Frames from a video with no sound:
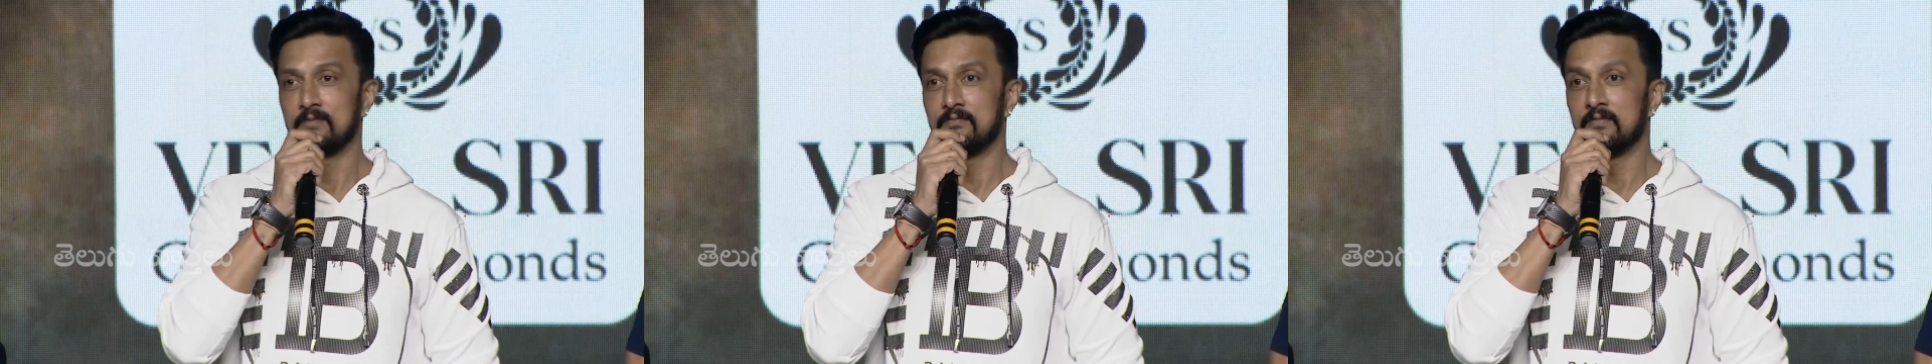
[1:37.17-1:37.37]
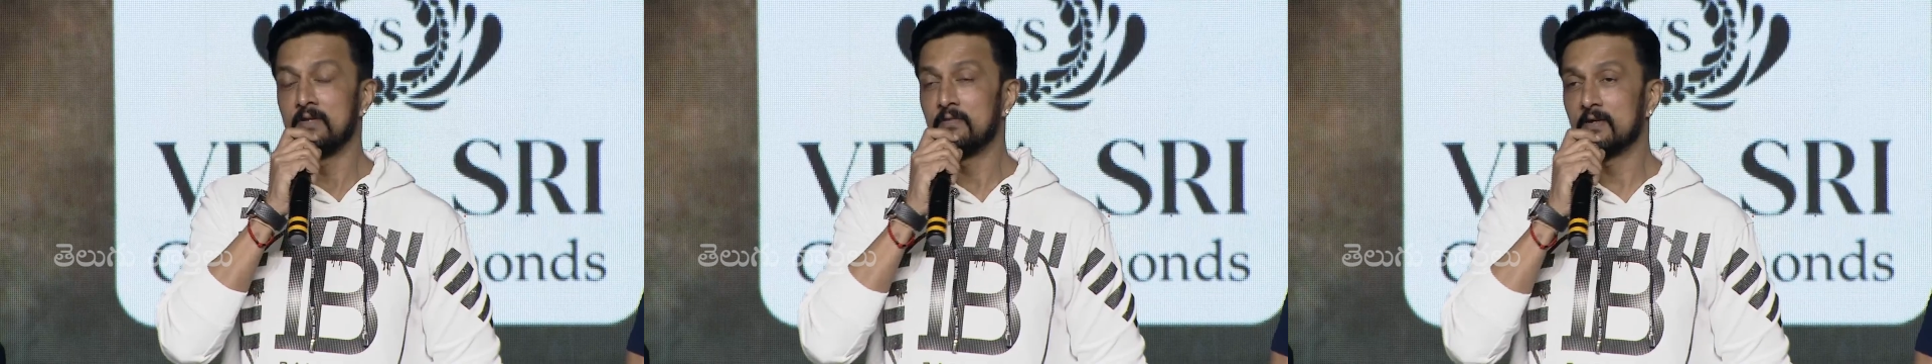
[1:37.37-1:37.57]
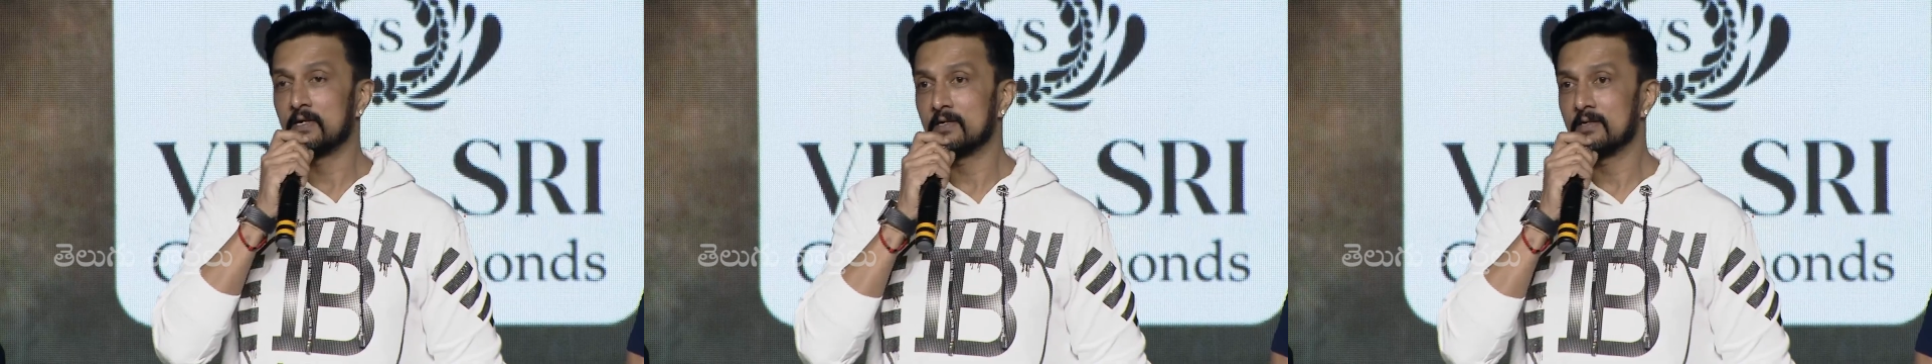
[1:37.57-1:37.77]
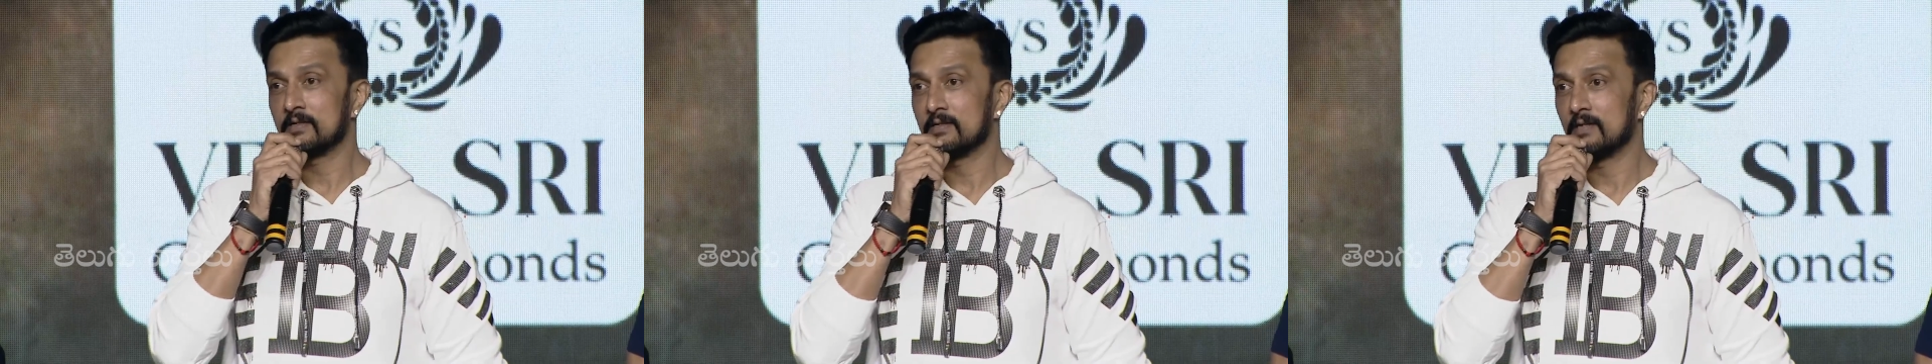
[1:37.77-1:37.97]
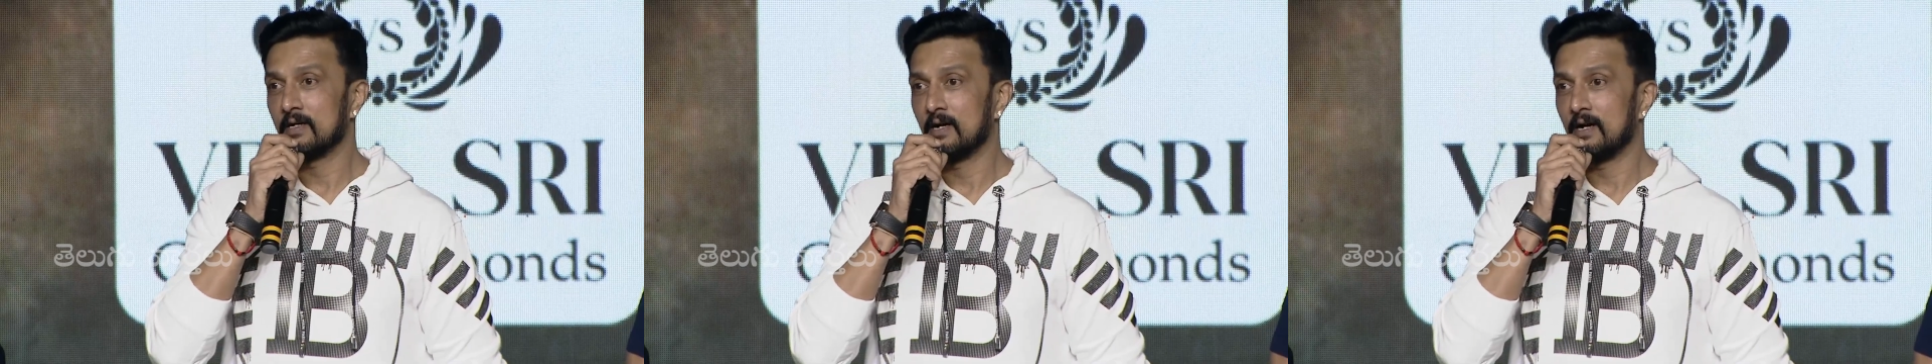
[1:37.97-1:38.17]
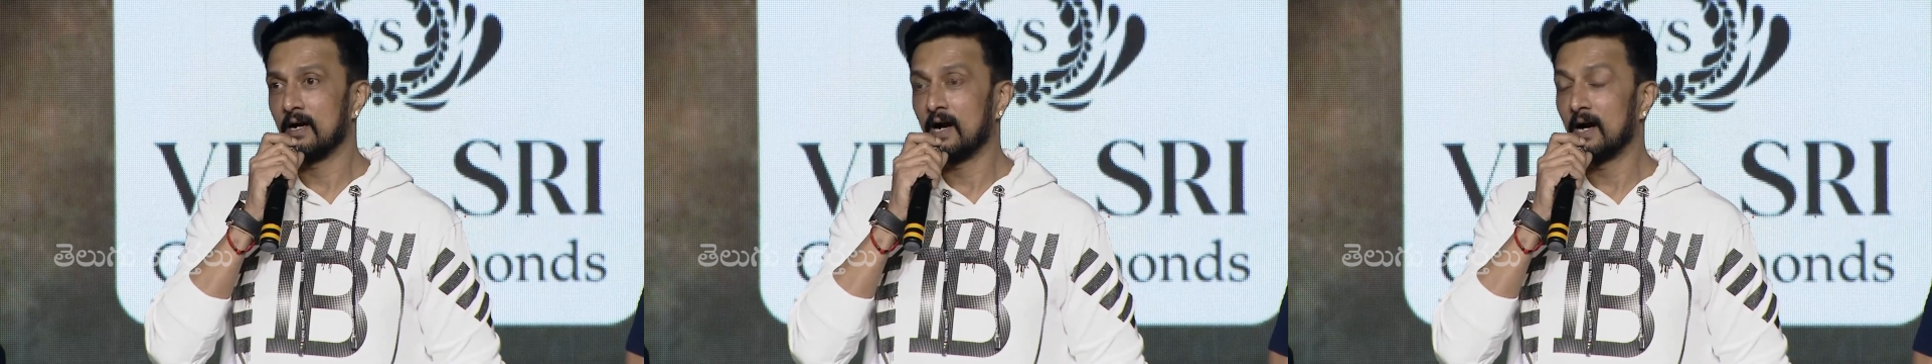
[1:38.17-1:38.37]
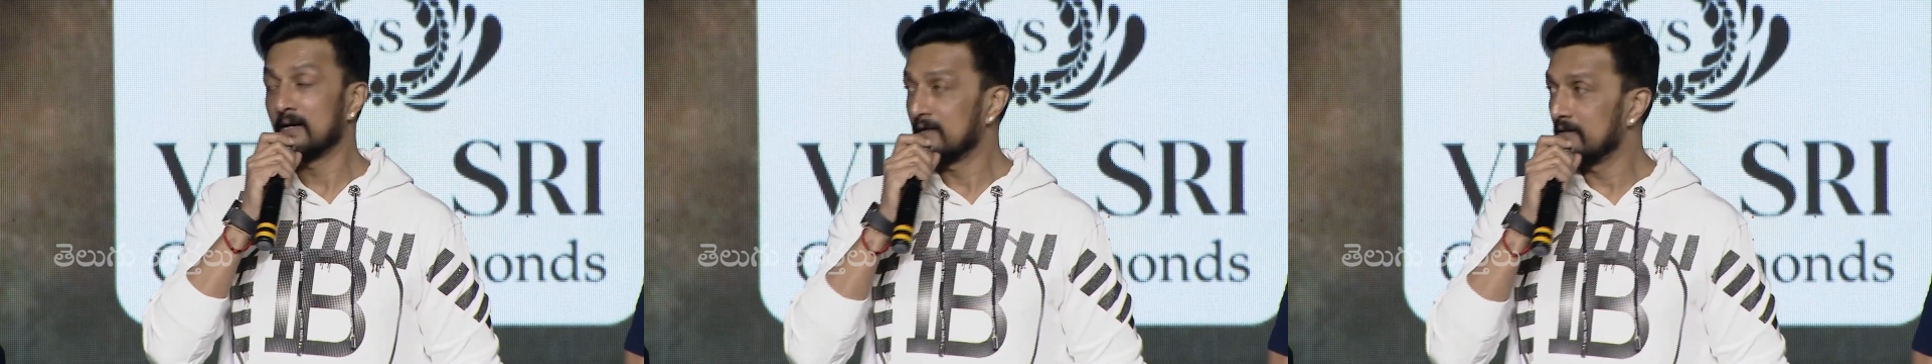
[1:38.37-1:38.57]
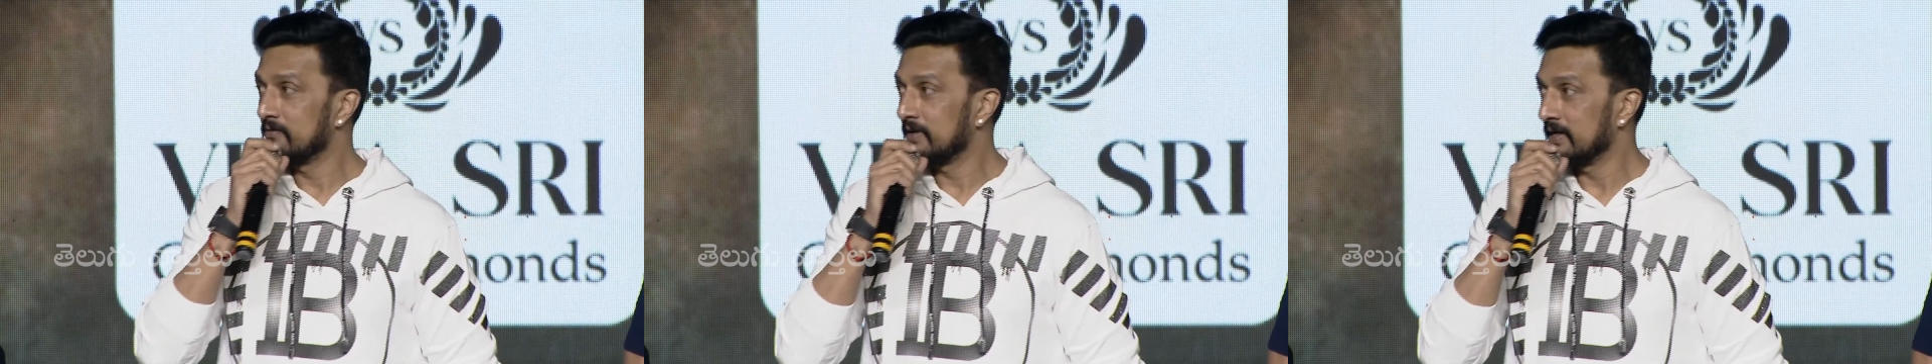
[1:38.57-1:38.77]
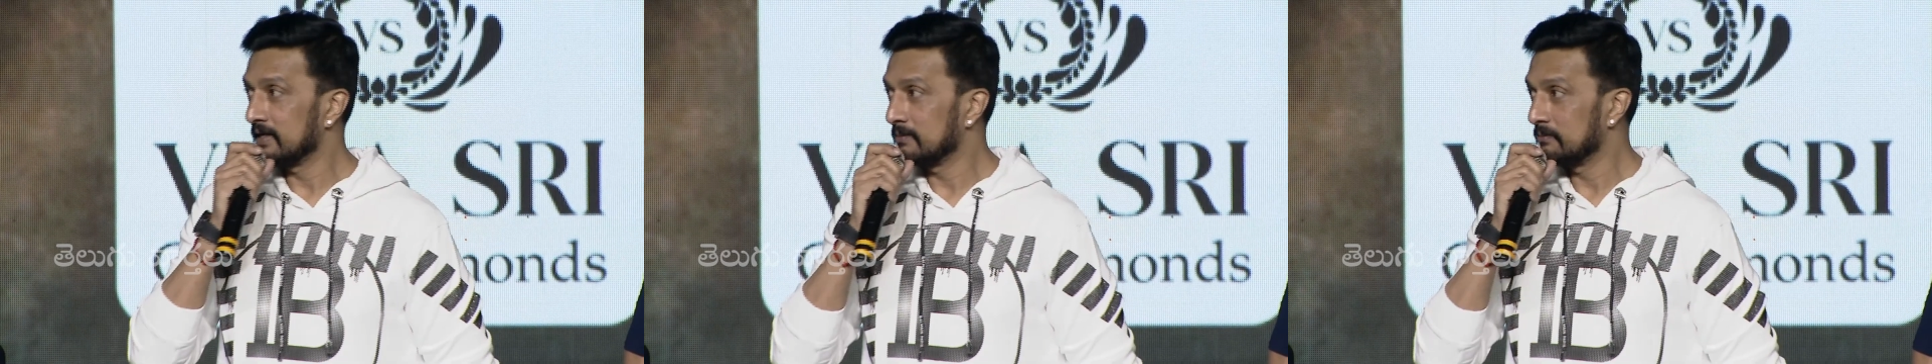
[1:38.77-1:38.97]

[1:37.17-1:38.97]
we were unaware,